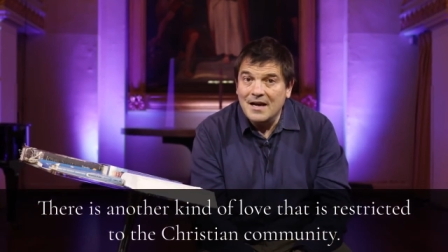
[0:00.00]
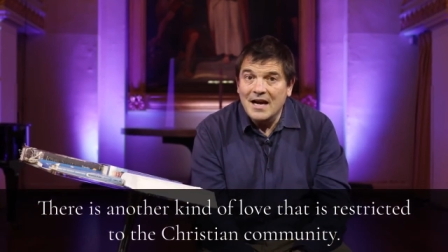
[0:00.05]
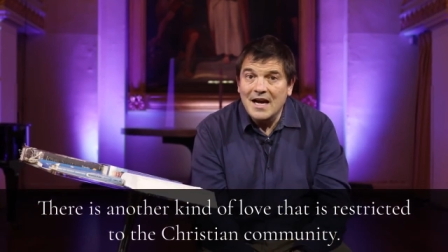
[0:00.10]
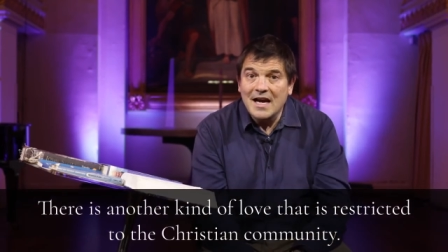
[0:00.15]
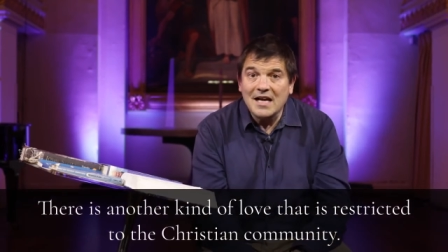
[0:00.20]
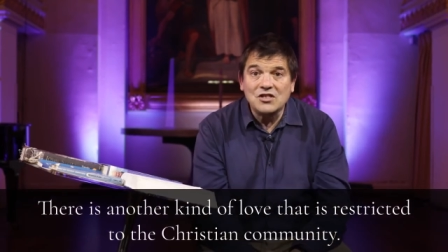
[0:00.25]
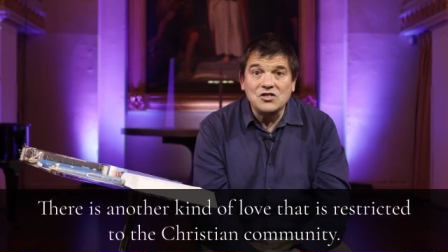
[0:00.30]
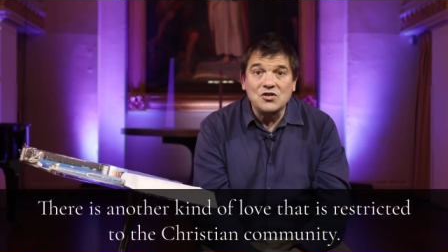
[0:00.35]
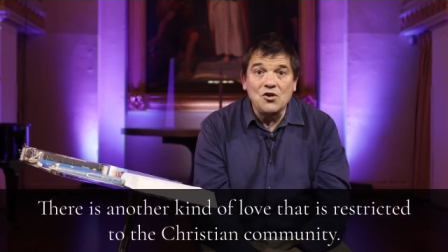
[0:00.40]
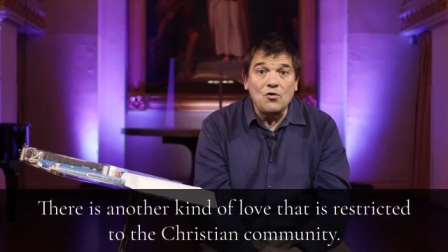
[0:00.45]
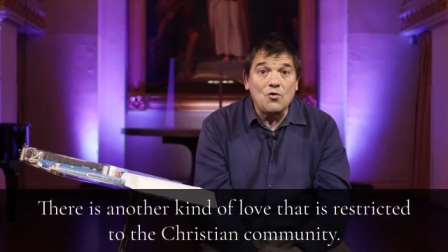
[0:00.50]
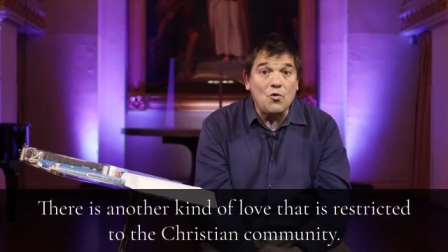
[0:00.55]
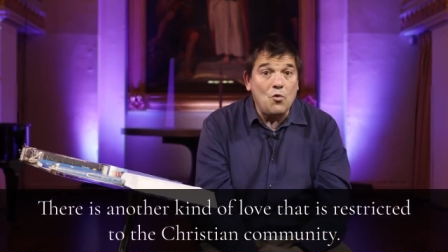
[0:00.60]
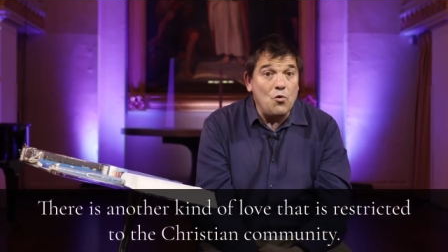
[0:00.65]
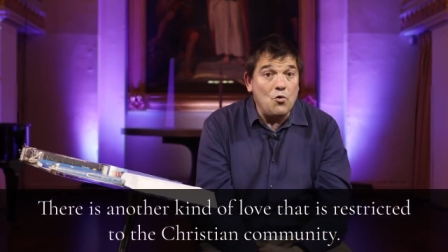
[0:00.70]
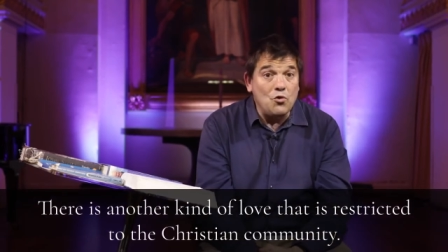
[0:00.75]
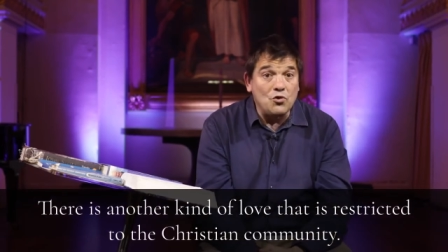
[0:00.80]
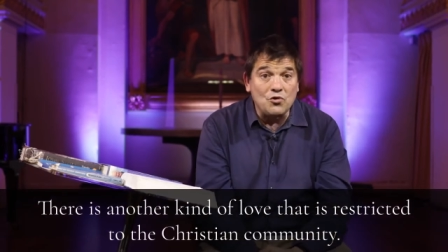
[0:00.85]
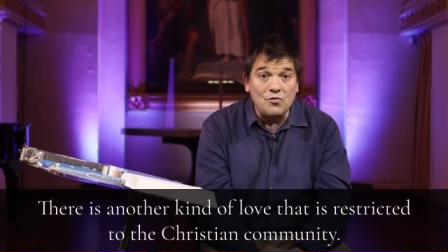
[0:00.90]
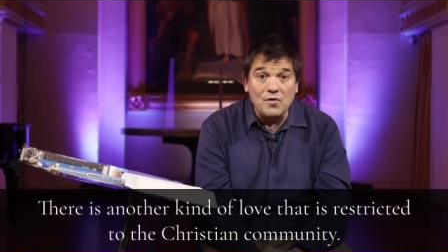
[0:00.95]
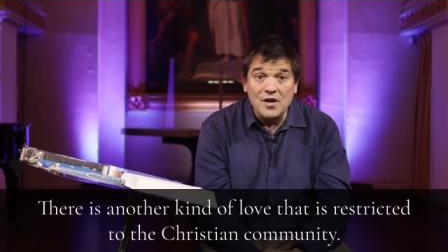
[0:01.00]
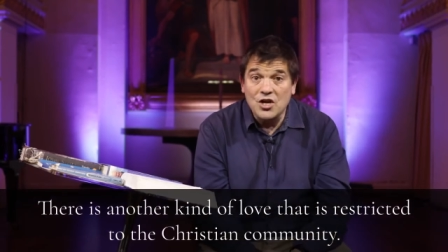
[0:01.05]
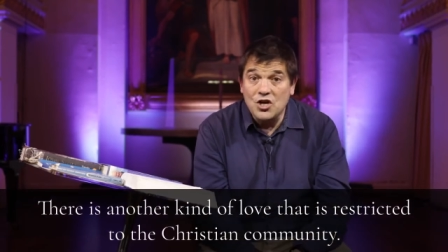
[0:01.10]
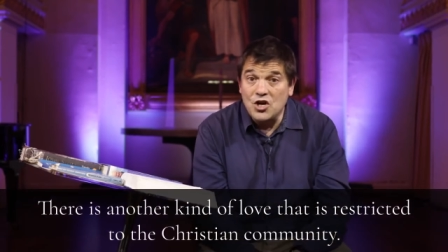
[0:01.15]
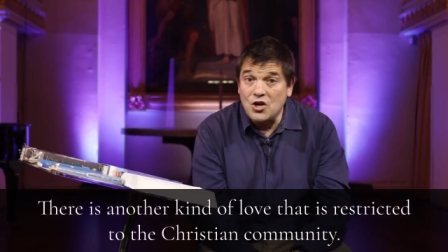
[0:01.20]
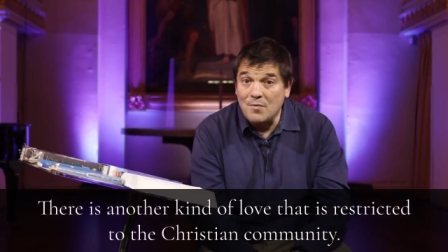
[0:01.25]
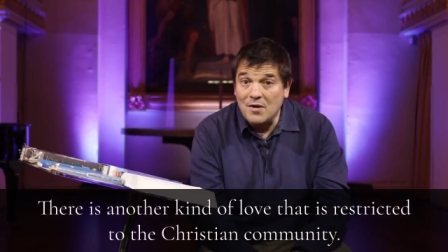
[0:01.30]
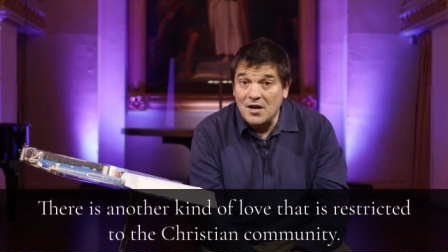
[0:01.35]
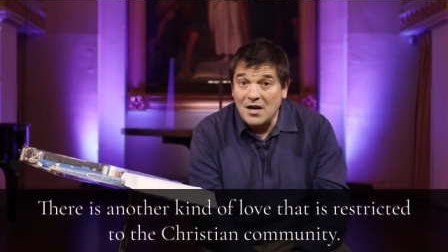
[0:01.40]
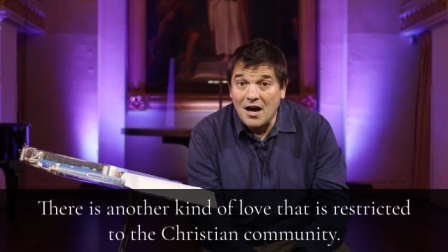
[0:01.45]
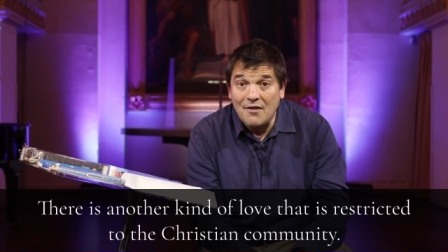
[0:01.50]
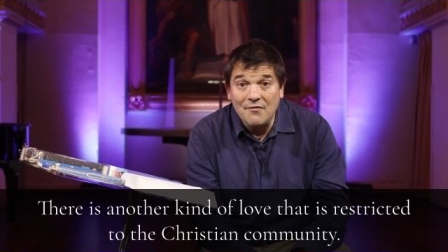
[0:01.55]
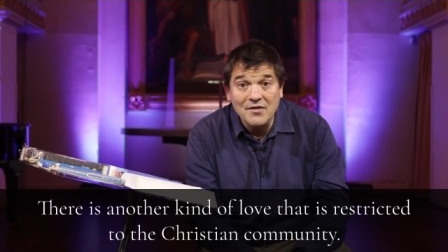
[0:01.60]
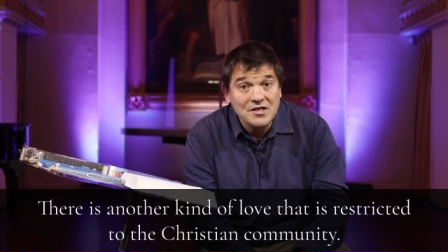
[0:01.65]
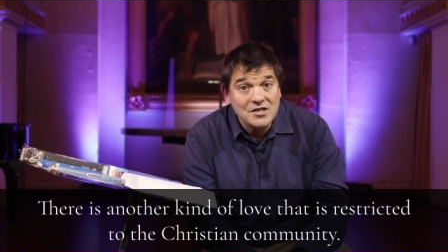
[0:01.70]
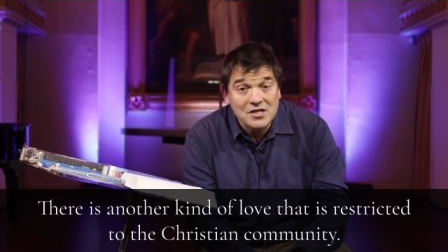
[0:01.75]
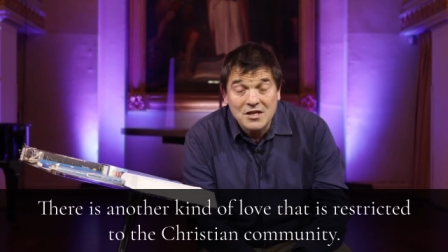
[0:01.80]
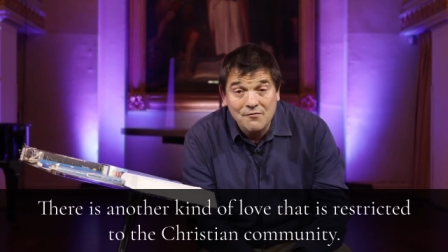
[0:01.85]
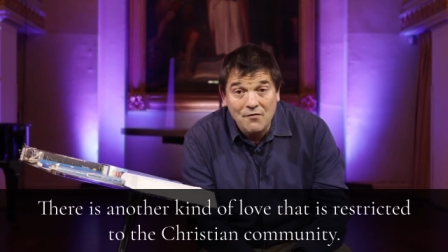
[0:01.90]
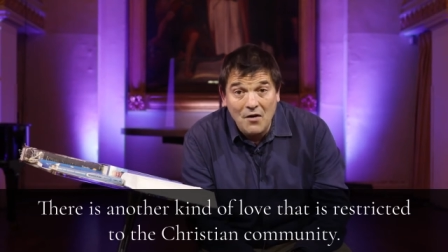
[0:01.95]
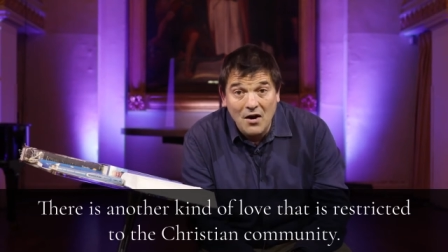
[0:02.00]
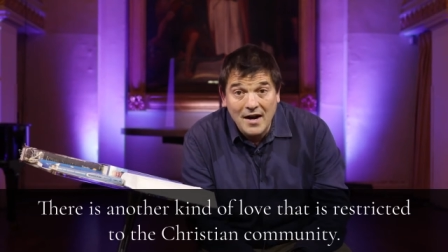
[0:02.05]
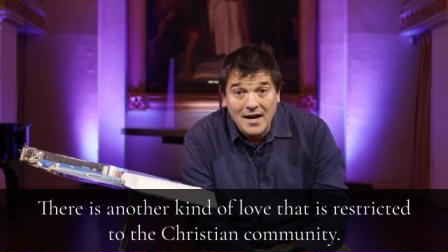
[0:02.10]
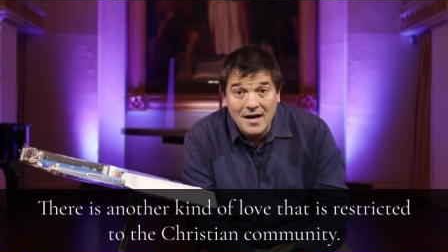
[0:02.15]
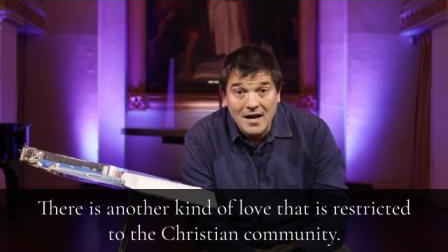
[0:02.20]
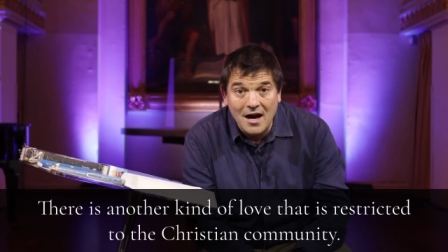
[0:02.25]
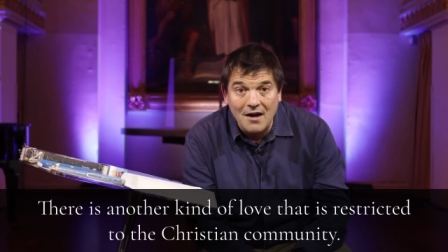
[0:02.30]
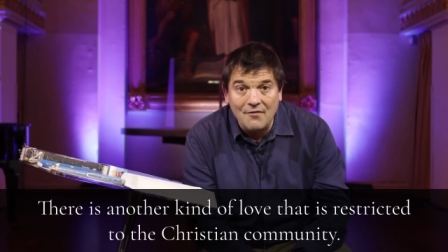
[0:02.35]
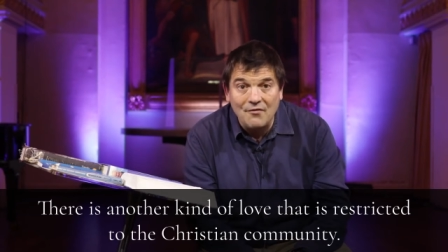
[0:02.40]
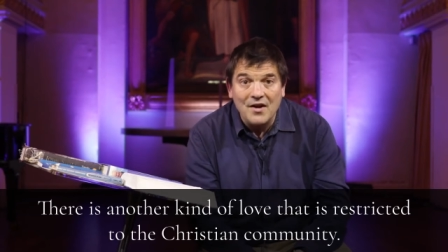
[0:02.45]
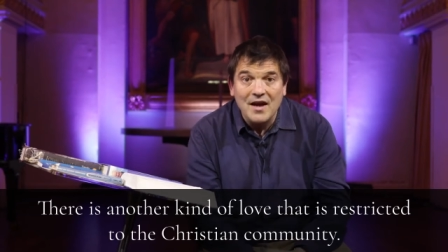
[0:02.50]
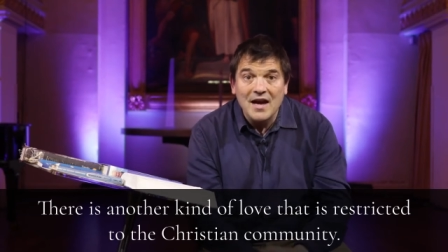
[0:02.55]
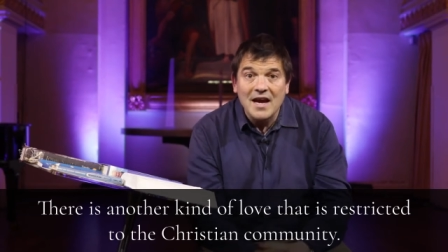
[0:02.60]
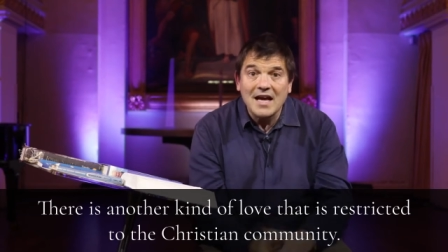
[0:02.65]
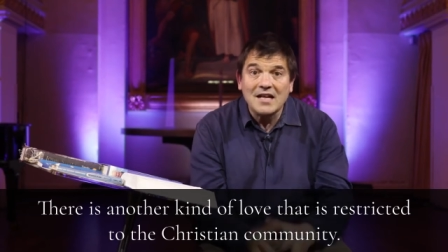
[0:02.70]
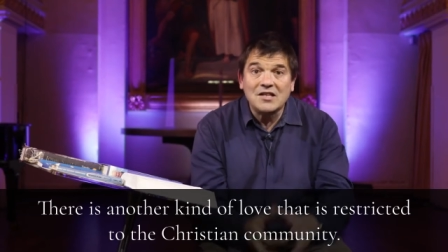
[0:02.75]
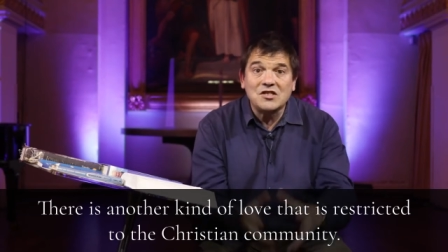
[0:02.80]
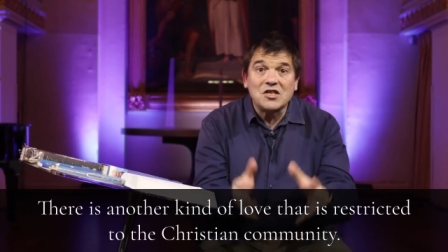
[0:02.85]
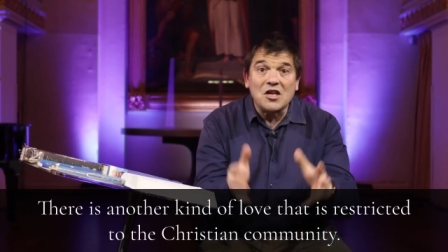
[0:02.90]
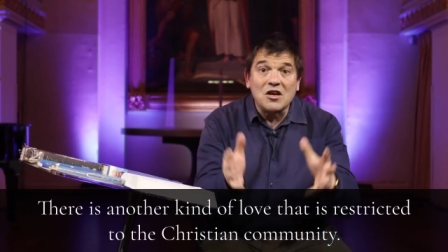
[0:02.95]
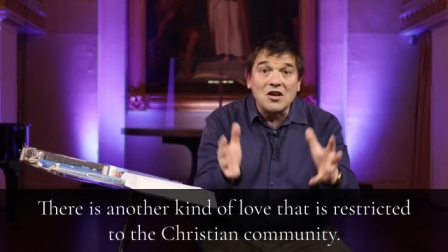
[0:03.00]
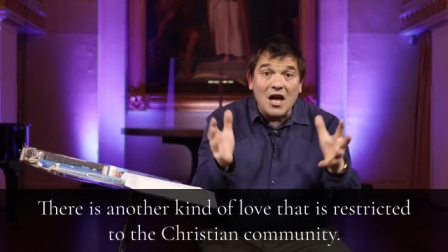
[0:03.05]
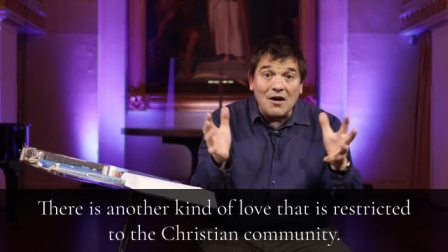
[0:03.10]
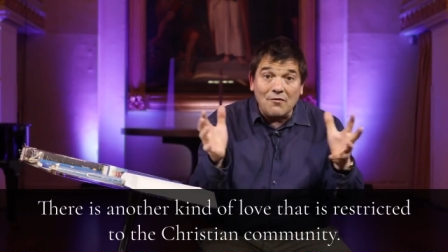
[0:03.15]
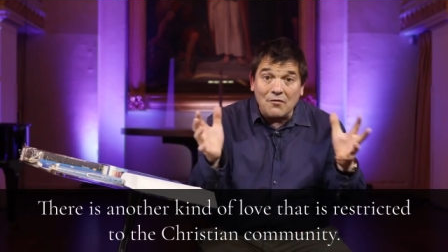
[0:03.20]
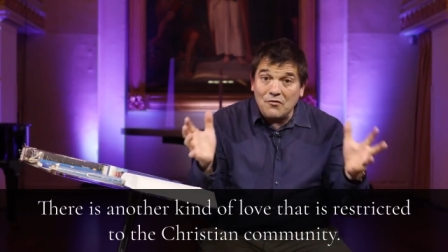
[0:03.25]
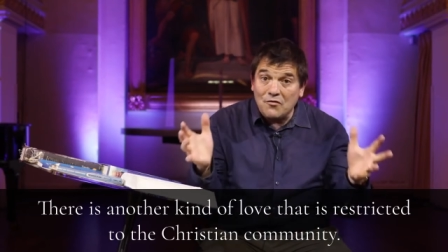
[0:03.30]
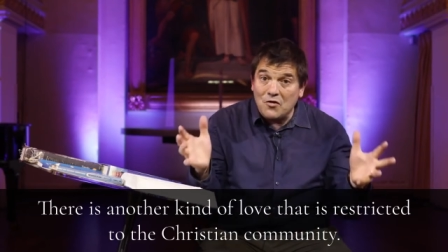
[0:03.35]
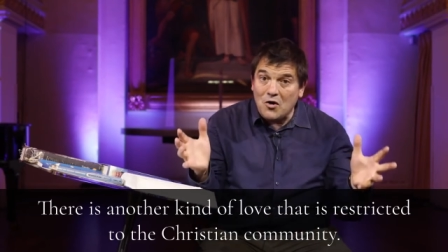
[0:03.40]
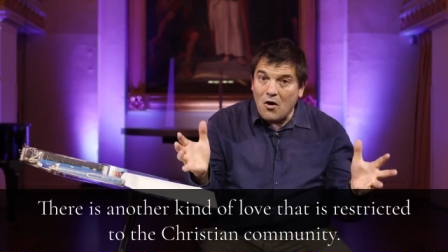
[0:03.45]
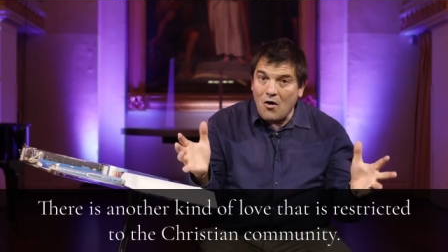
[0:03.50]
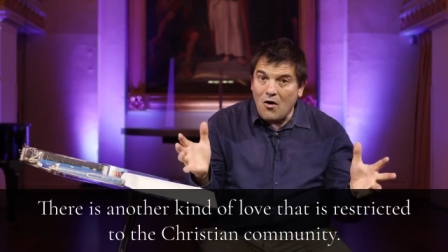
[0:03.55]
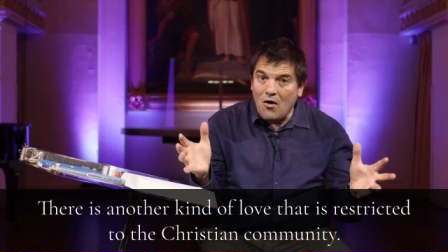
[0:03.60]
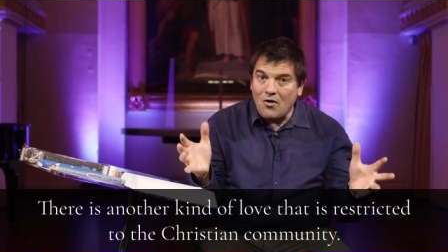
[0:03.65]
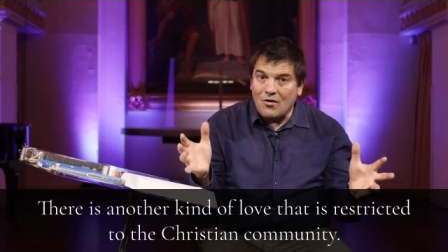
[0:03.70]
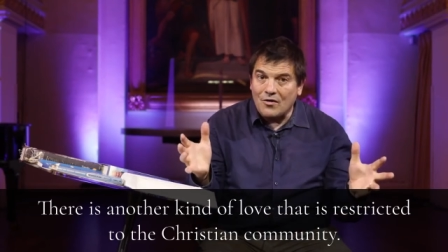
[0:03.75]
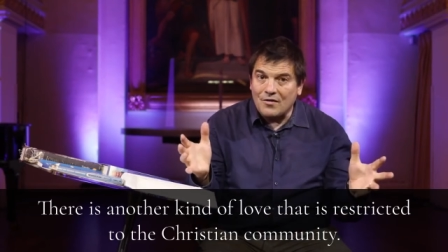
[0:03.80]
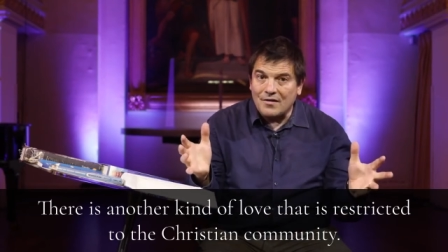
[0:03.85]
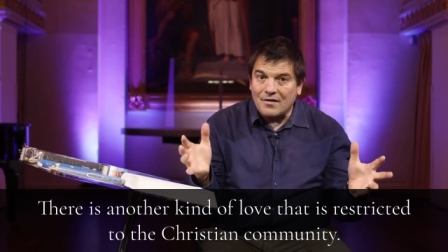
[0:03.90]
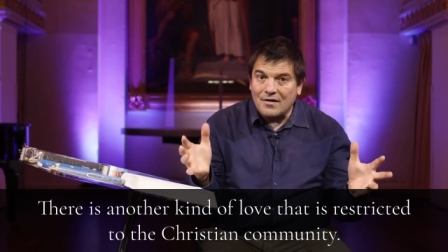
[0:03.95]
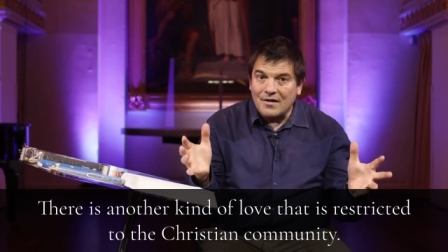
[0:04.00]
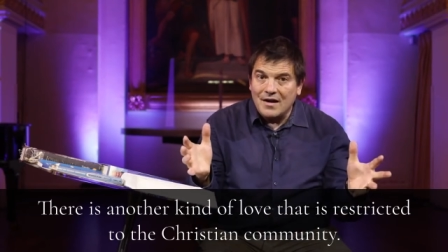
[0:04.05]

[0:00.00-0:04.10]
It's not ordinary human love, it's divine love. It's the love of God.